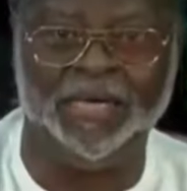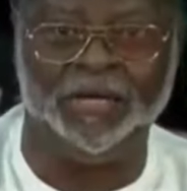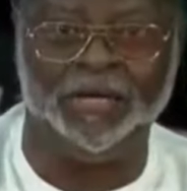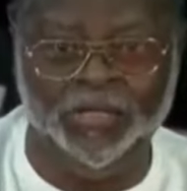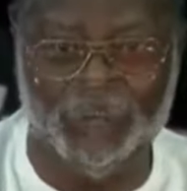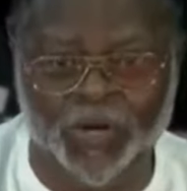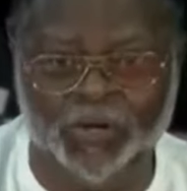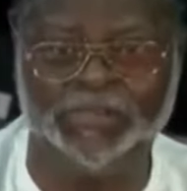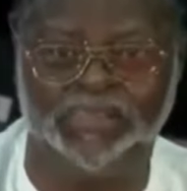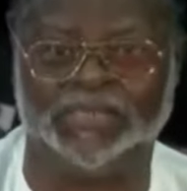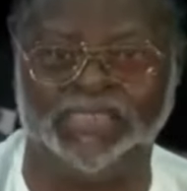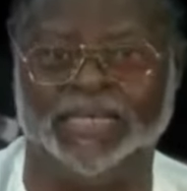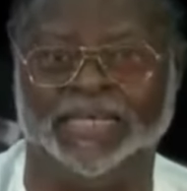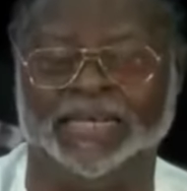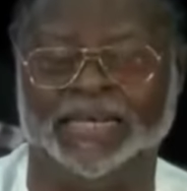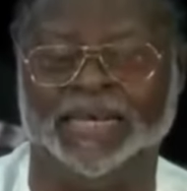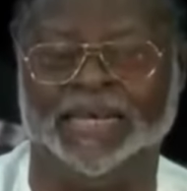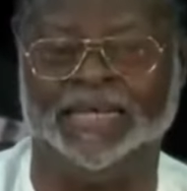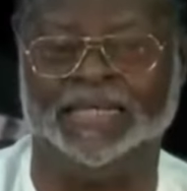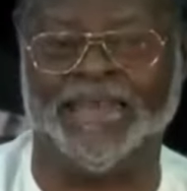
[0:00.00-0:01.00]

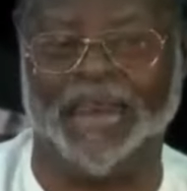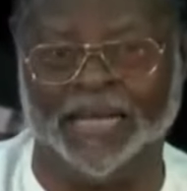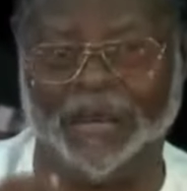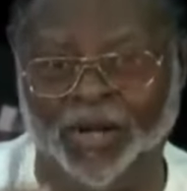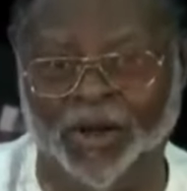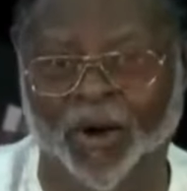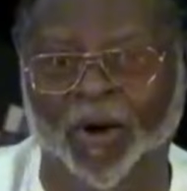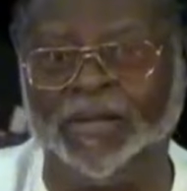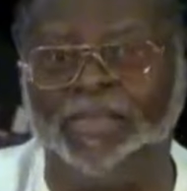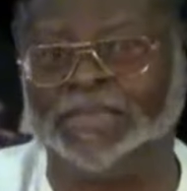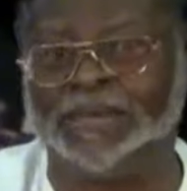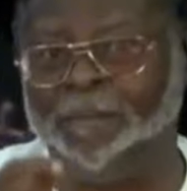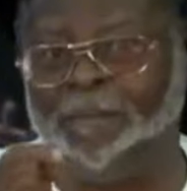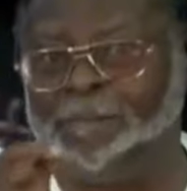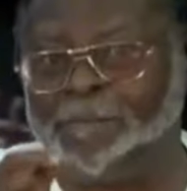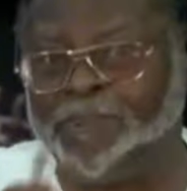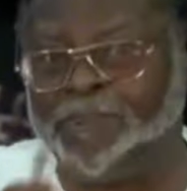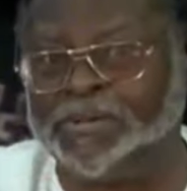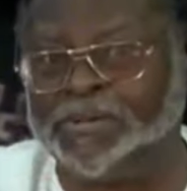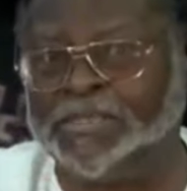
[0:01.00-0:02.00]
using the laws
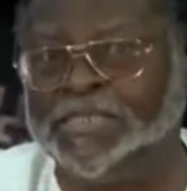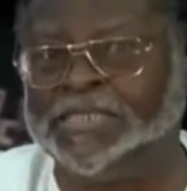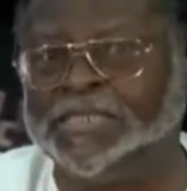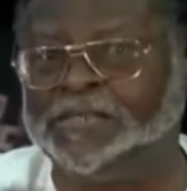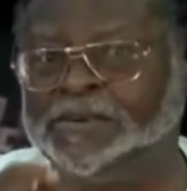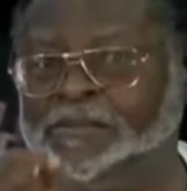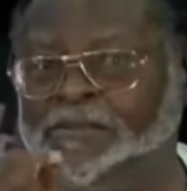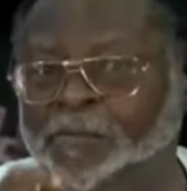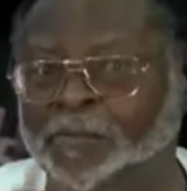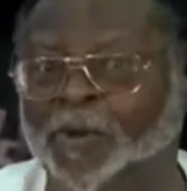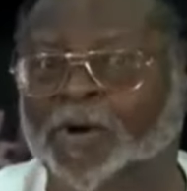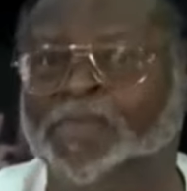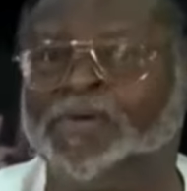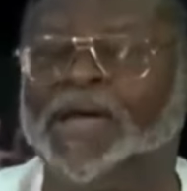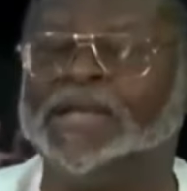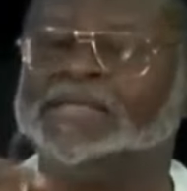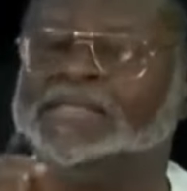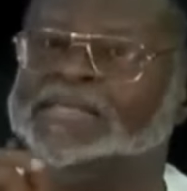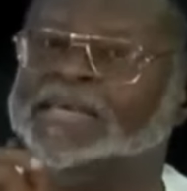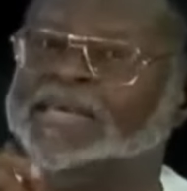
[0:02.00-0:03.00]
and processes of
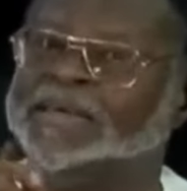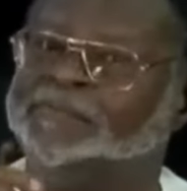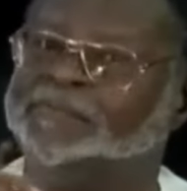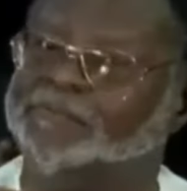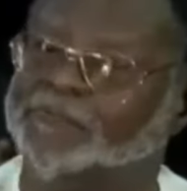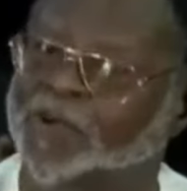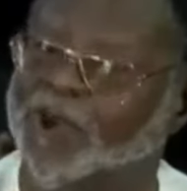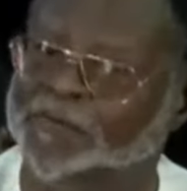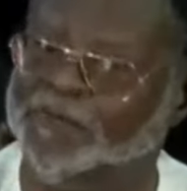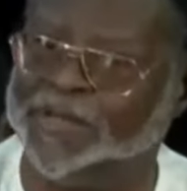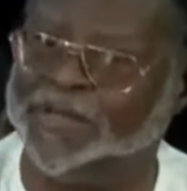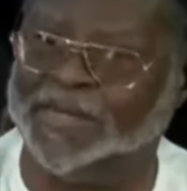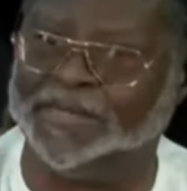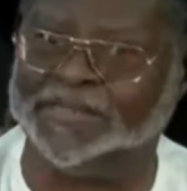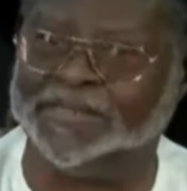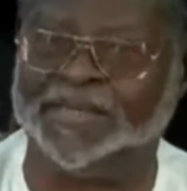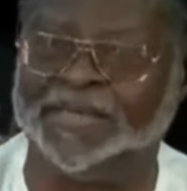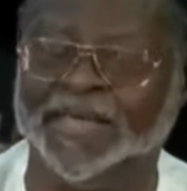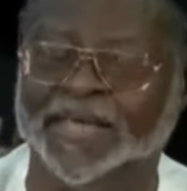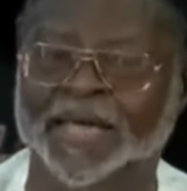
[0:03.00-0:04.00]
democratic
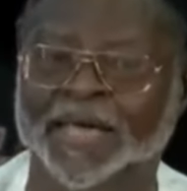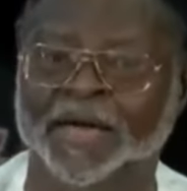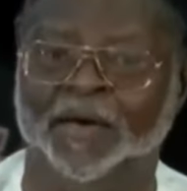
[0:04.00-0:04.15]
governance,